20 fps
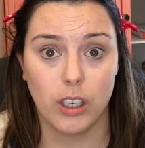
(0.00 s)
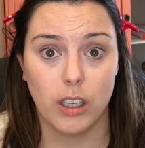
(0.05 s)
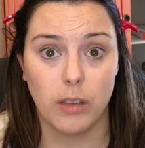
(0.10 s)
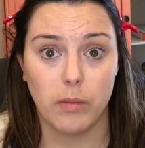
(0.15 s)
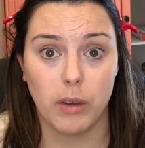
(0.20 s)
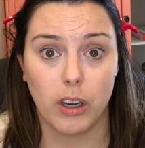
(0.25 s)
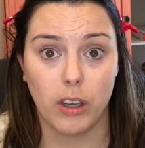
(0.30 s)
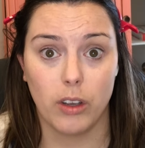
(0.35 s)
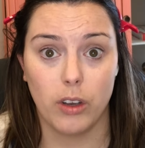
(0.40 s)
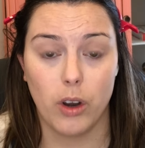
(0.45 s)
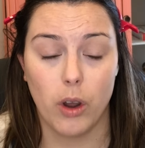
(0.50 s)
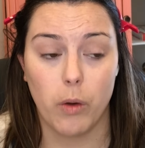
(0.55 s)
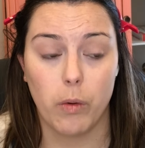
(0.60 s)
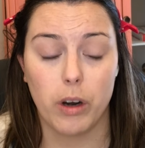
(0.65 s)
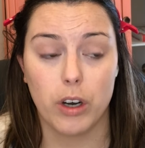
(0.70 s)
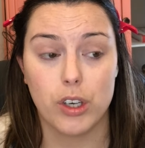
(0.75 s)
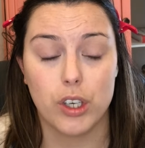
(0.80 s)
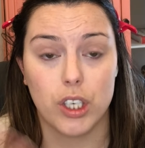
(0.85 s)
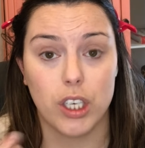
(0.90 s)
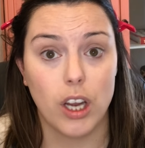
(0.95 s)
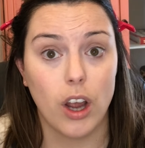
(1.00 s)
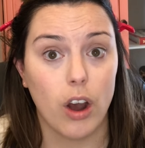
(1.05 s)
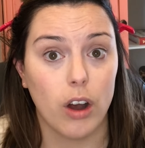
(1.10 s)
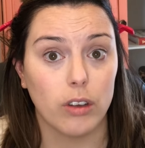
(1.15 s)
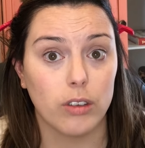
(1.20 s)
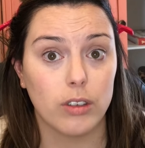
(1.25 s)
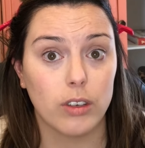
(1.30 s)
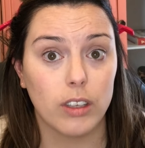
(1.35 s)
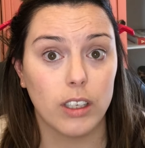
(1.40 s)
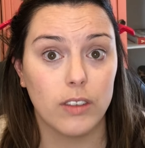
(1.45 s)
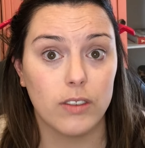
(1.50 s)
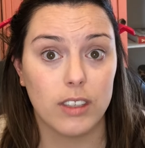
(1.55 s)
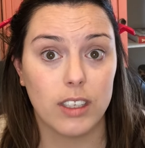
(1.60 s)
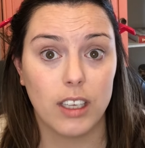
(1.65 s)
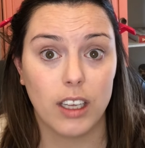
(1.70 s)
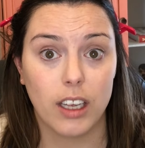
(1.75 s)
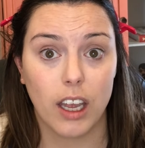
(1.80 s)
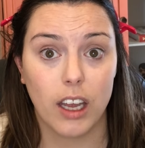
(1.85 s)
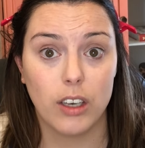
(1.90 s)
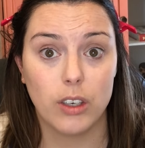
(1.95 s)
in the middle of nowhere. She also lives in
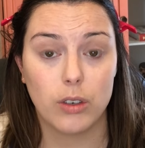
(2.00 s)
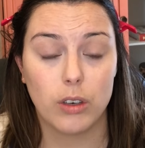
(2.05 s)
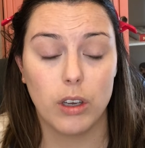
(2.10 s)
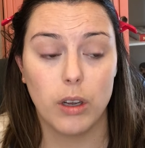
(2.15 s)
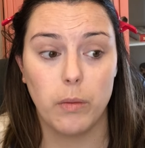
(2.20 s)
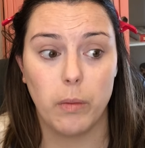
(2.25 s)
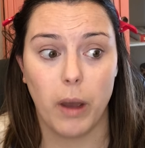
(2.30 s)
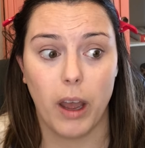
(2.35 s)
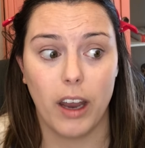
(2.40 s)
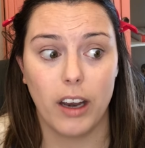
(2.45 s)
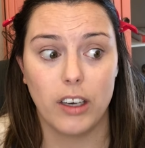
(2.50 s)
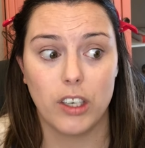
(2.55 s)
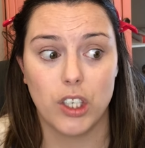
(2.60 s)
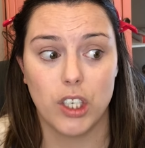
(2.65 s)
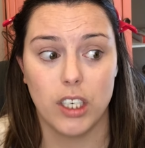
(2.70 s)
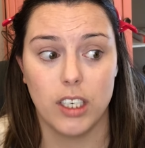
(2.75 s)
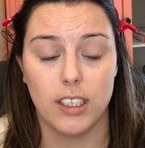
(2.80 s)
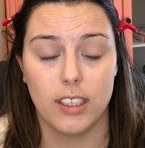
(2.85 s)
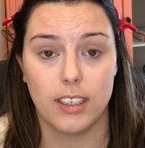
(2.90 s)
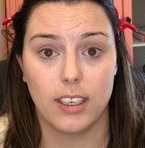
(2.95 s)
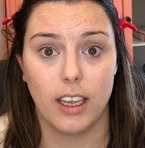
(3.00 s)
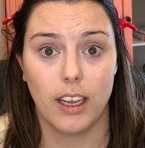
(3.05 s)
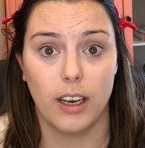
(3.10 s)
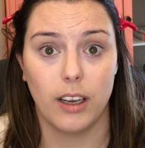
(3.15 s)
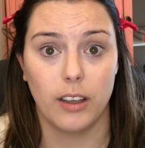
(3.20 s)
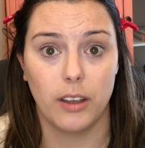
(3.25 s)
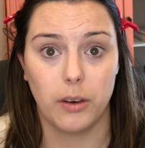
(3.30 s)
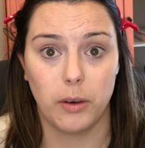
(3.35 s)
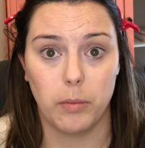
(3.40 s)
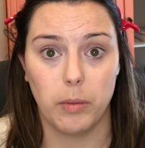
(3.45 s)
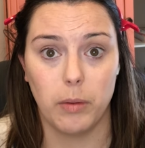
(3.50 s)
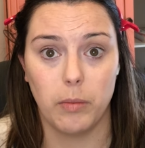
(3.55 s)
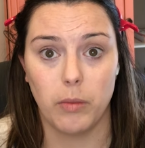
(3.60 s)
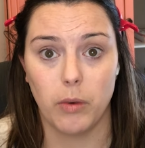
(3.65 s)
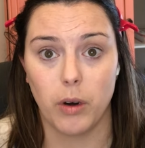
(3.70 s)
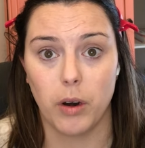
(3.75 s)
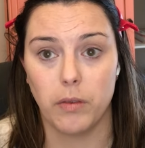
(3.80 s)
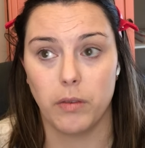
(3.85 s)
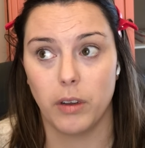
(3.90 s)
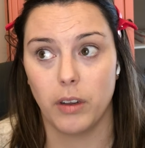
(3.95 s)
the country, but she's in a little bit
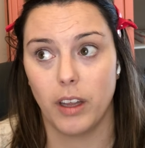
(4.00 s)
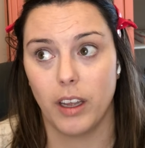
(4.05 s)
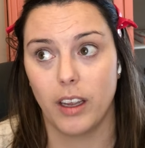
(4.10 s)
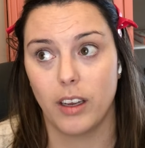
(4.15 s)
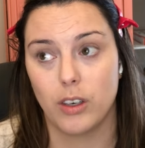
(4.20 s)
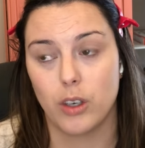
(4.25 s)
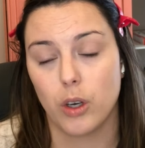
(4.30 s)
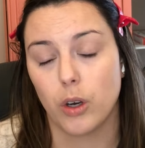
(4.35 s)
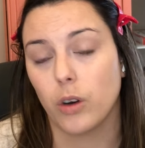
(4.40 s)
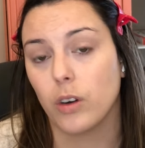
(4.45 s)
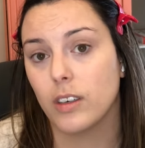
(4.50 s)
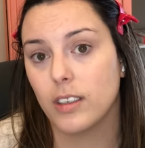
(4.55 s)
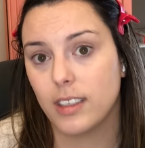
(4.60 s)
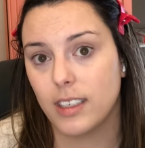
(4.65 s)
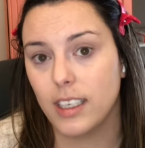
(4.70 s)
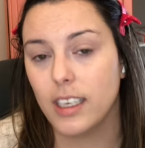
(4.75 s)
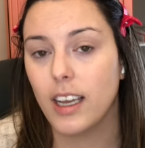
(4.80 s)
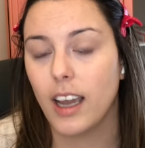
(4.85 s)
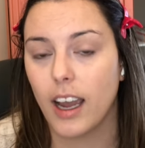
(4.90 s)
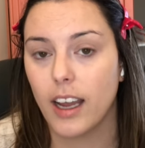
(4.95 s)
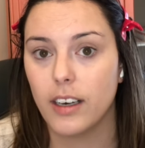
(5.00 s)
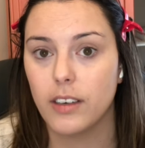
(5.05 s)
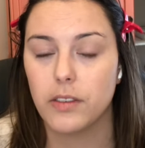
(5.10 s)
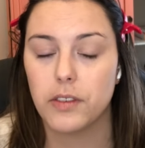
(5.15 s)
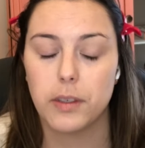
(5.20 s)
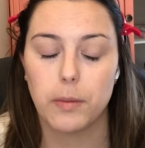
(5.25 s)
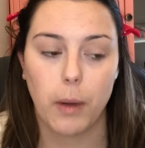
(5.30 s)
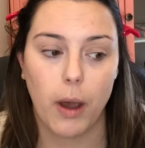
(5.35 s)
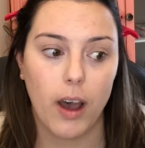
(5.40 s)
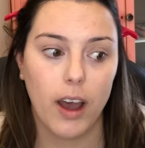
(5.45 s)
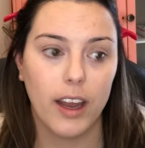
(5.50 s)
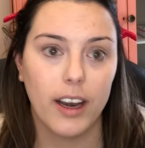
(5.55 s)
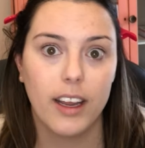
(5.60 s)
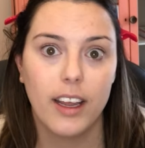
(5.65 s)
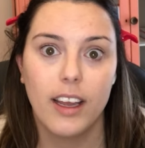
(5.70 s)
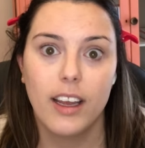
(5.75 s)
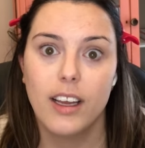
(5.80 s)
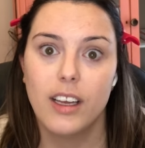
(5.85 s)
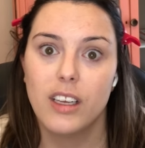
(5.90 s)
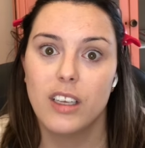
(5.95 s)
more of a touristy kind of spot,
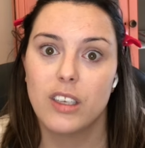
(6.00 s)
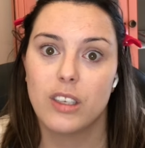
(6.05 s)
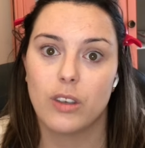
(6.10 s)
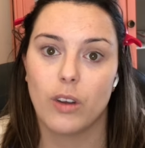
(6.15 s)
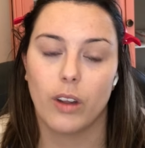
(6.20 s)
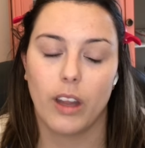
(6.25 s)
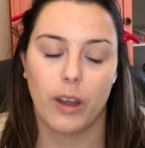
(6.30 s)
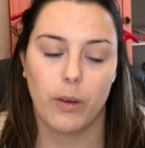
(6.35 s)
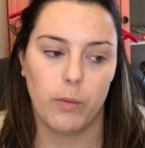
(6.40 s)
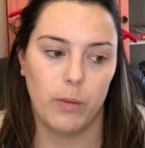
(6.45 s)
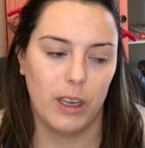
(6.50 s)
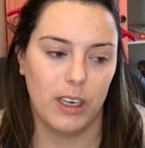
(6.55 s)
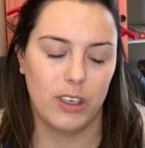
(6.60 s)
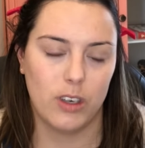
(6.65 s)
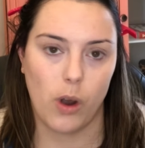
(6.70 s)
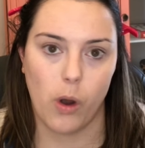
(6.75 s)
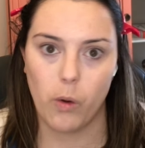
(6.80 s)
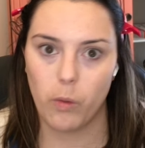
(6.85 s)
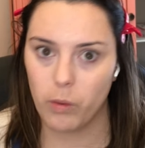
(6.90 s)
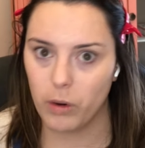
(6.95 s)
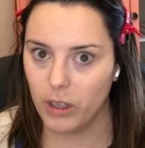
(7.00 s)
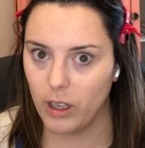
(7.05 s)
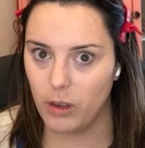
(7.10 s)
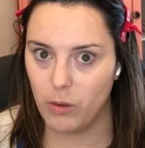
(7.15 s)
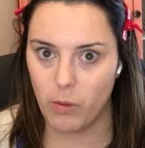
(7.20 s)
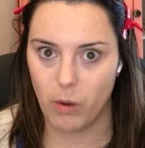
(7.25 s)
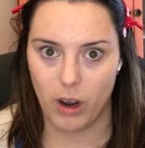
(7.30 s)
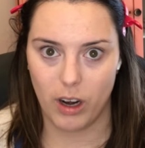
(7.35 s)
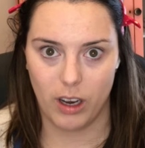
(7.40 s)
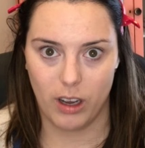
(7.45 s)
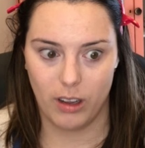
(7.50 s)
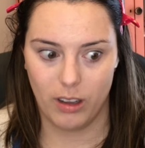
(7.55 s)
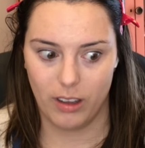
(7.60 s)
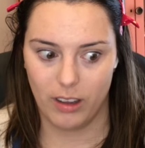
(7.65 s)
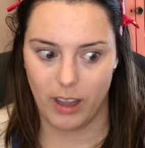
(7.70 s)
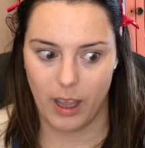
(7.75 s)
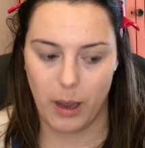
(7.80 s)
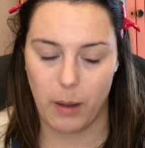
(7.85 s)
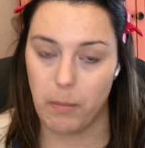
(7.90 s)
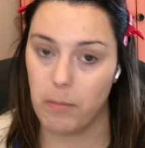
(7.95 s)
so we don't really want
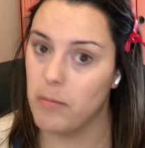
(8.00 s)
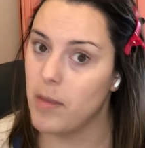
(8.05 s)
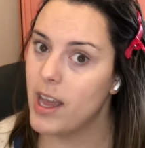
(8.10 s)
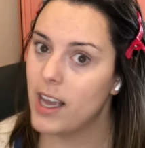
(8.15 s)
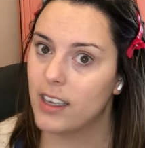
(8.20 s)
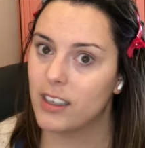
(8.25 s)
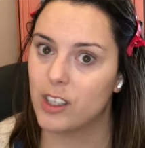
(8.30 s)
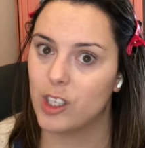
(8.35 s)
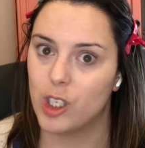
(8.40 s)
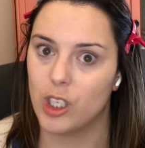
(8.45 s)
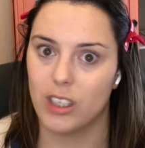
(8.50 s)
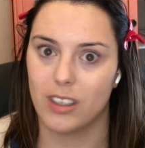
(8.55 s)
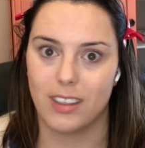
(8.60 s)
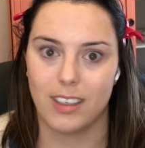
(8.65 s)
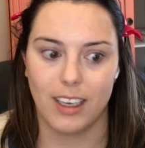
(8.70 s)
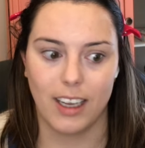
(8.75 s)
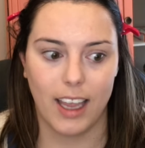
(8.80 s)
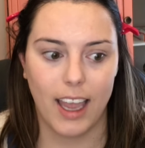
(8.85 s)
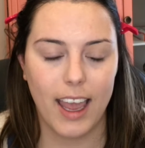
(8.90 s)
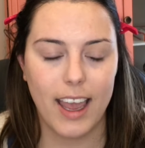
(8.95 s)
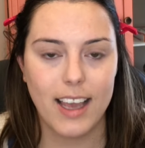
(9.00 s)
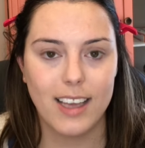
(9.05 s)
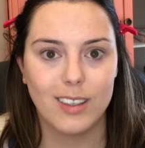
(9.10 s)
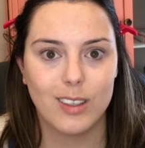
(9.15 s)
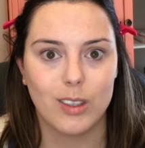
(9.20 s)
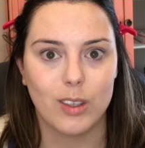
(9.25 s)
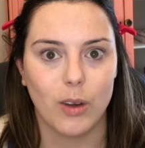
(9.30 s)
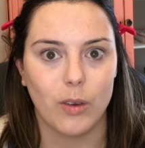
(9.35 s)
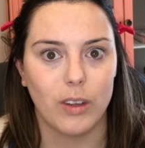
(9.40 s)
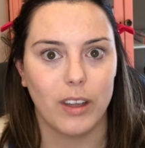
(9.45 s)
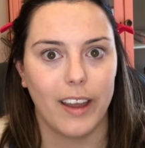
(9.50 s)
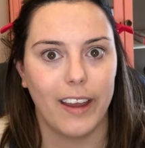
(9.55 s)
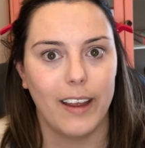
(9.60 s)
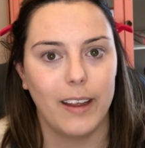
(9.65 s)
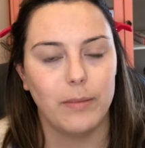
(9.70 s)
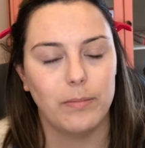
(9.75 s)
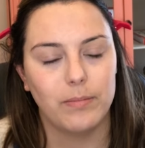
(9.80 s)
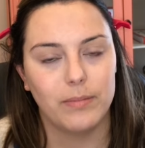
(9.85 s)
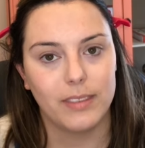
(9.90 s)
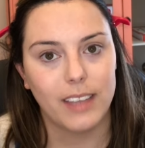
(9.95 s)
to mix just in case. So
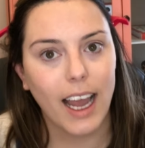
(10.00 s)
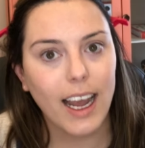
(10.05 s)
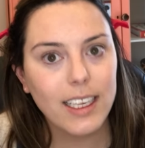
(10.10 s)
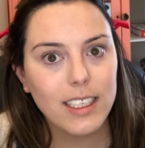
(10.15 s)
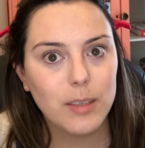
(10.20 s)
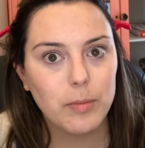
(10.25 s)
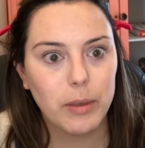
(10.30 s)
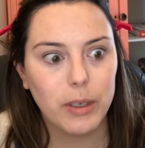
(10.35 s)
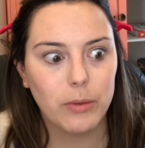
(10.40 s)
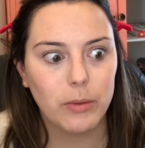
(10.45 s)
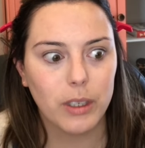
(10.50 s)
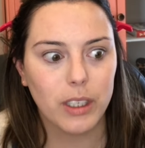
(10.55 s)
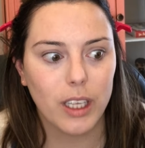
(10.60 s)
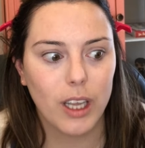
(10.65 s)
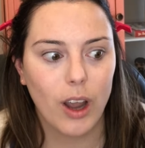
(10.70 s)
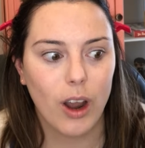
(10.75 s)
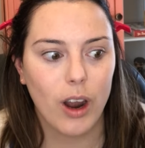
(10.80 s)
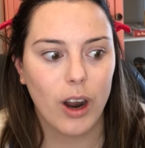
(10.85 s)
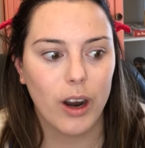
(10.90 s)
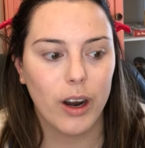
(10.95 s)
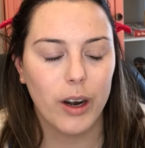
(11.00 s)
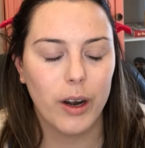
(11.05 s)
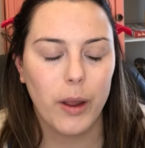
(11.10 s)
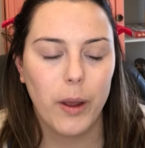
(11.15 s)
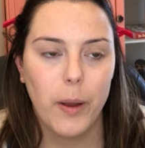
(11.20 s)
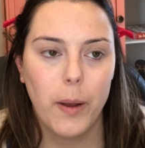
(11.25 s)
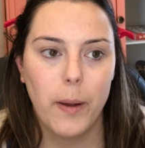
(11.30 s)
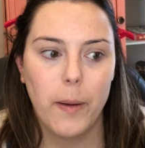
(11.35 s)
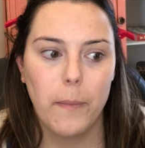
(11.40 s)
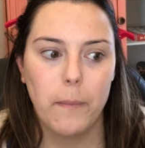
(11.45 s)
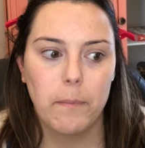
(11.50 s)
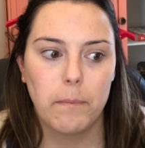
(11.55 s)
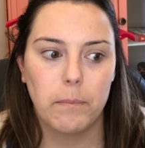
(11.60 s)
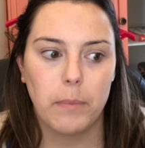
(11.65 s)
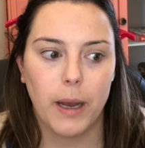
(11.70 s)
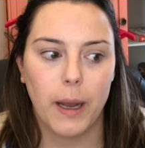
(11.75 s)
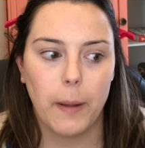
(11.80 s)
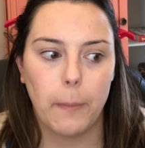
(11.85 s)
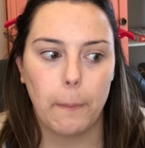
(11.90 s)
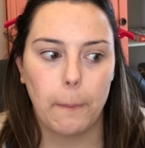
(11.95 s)
that's been really hard,
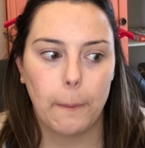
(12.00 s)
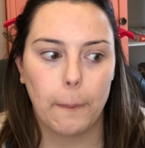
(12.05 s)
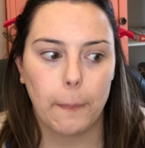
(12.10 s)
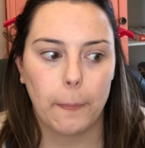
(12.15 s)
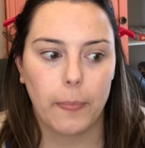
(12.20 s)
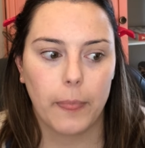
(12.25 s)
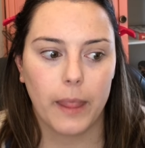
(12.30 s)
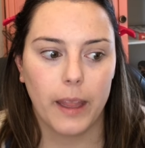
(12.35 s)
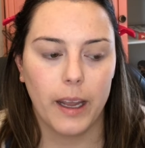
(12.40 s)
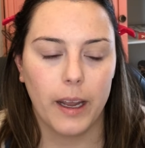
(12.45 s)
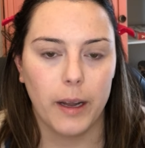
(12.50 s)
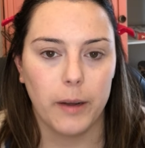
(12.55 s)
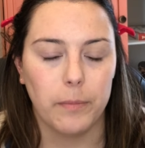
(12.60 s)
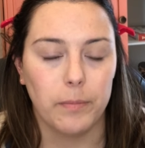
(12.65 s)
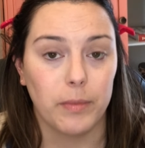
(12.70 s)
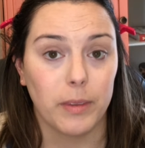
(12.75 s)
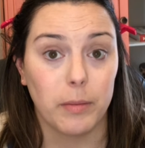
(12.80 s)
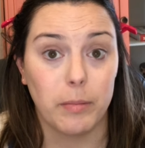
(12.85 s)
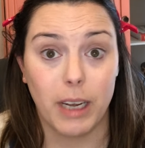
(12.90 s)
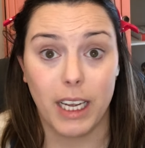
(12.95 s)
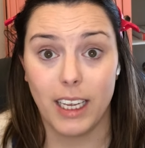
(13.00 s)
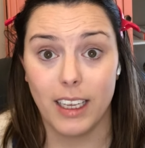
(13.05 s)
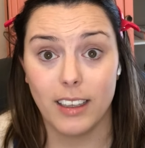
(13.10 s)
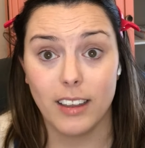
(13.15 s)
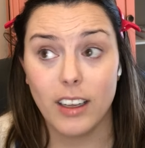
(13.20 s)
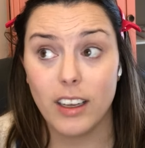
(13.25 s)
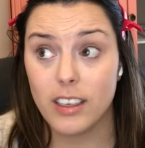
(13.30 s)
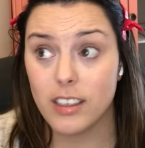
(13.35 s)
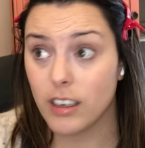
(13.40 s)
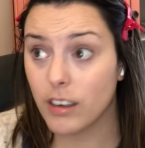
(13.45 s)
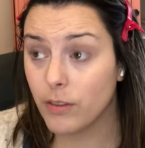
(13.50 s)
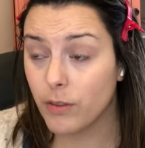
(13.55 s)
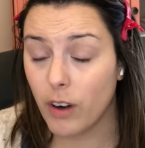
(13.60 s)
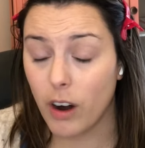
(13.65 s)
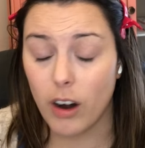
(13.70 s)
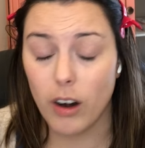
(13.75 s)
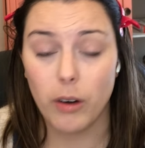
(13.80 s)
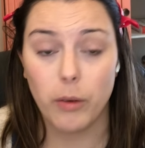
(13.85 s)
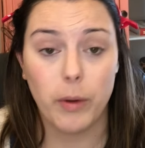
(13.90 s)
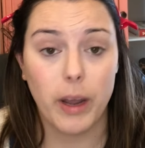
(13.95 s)
but my in-laws are
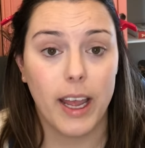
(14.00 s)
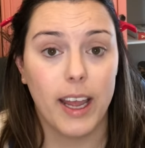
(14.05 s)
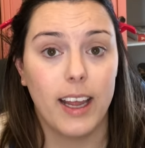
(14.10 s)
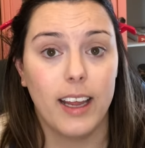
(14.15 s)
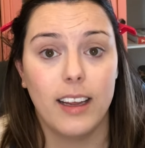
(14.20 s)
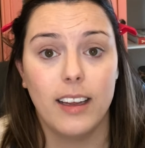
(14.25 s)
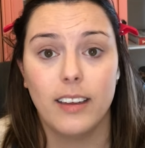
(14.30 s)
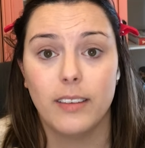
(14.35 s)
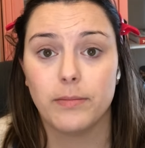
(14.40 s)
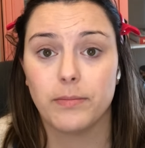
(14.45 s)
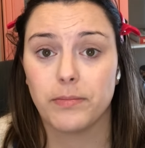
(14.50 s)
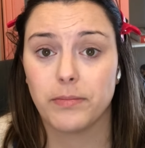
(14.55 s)
far away,